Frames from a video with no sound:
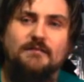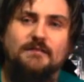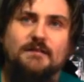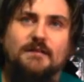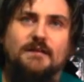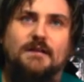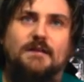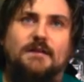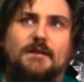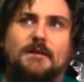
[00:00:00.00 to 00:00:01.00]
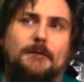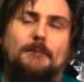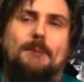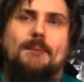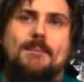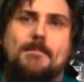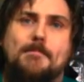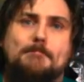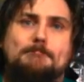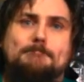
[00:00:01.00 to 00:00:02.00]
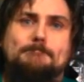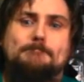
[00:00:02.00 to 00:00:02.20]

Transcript: (silence)